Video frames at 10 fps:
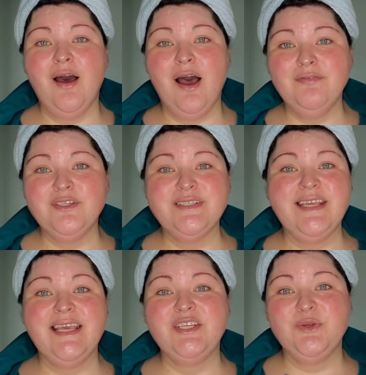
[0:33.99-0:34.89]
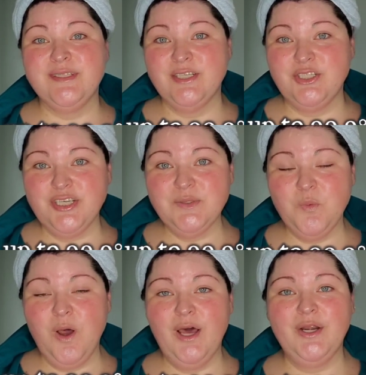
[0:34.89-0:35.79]
off your skin using just
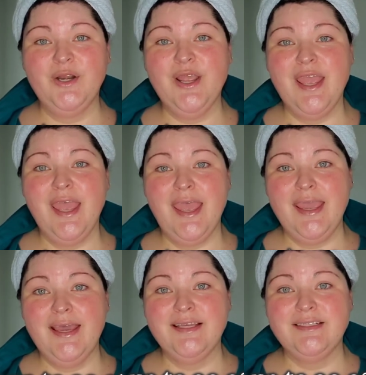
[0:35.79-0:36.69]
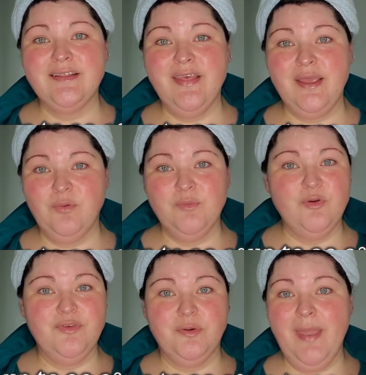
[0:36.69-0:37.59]
water and they
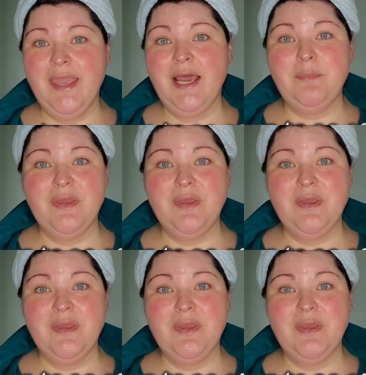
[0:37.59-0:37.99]
remove your makeup,